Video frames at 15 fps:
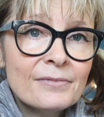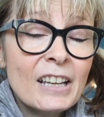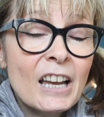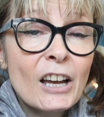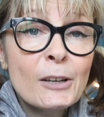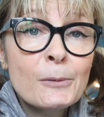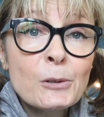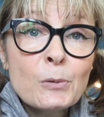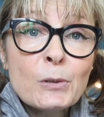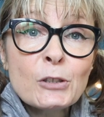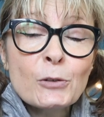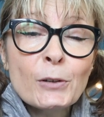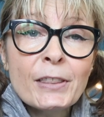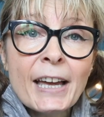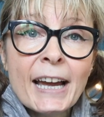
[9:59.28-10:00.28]
I hope you
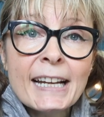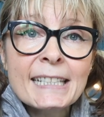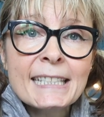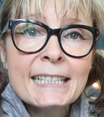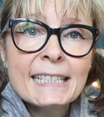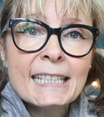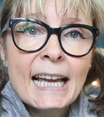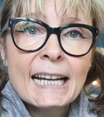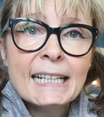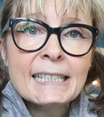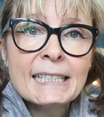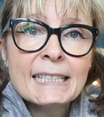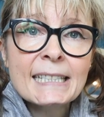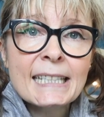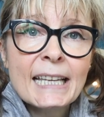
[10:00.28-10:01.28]
enjoyed that,
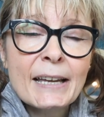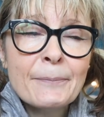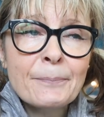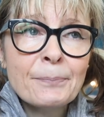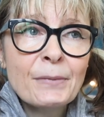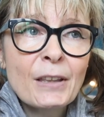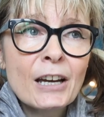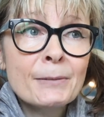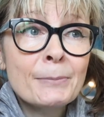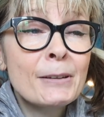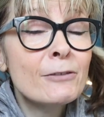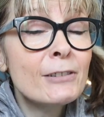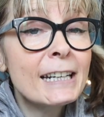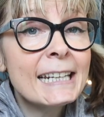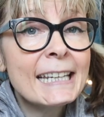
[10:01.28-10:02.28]
and I'd be
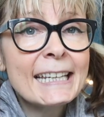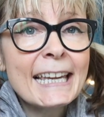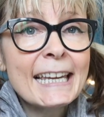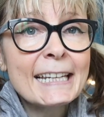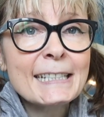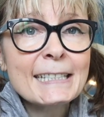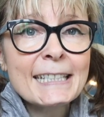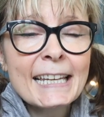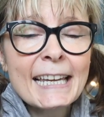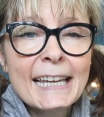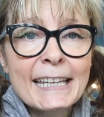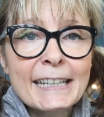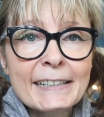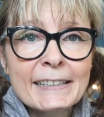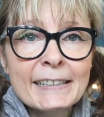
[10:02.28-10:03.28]
really keen to
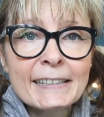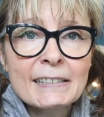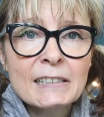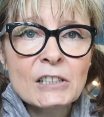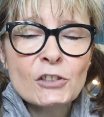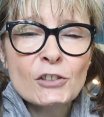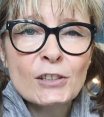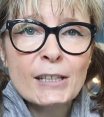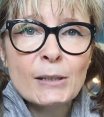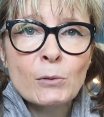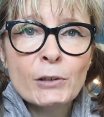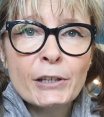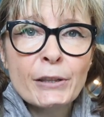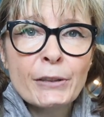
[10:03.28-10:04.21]
hear actually what